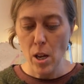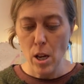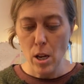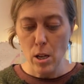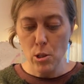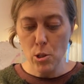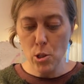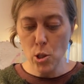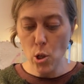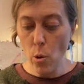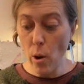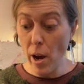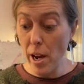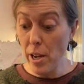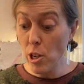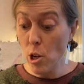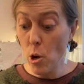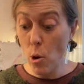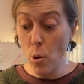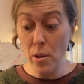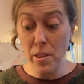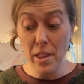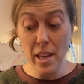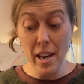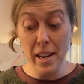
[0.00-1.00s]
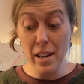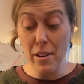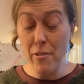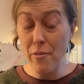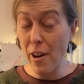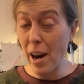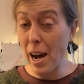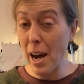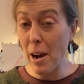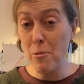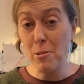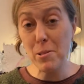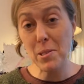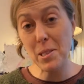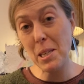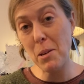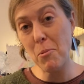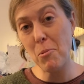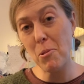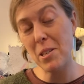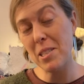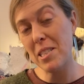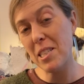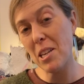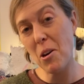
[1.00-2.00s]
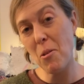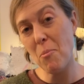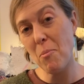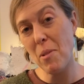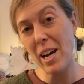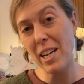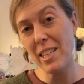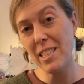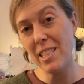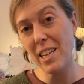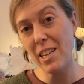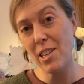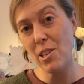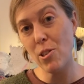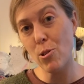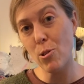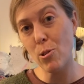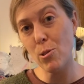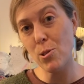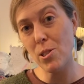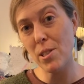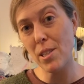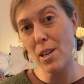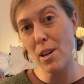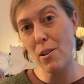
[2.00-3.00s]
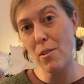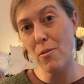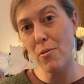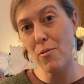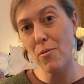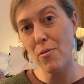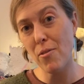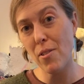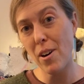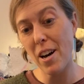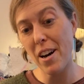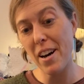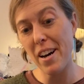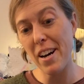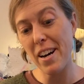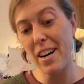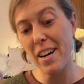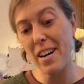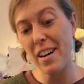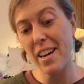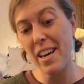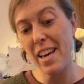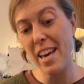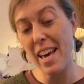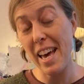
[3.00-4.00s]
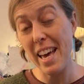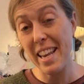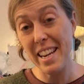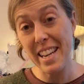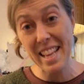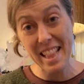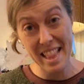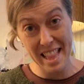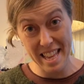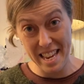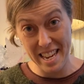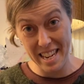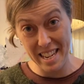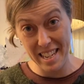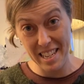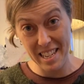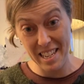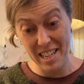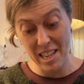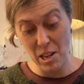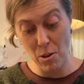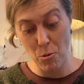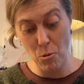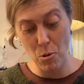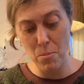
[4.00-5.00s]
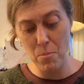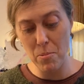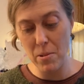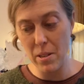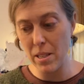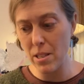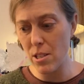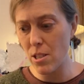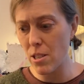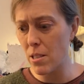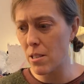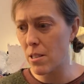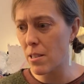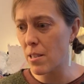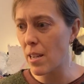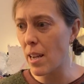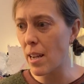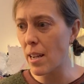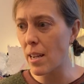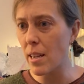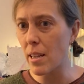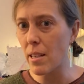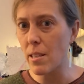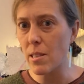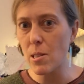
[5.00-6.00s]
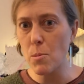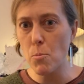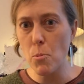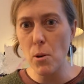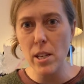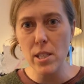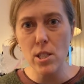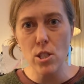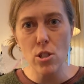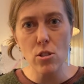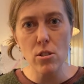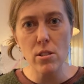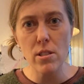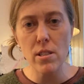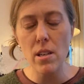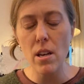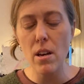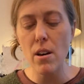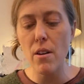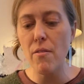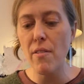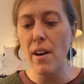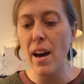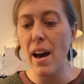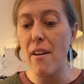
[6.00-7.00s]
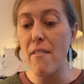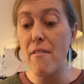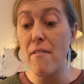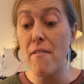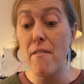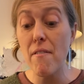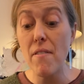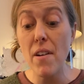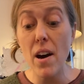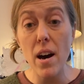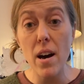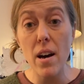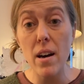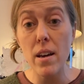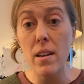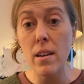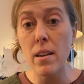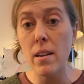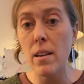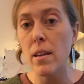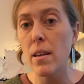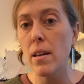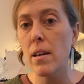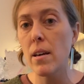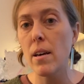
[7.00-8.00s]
So I know that if I was able to tell my 10-year-old self anything, it would be just like express yourself, have fun,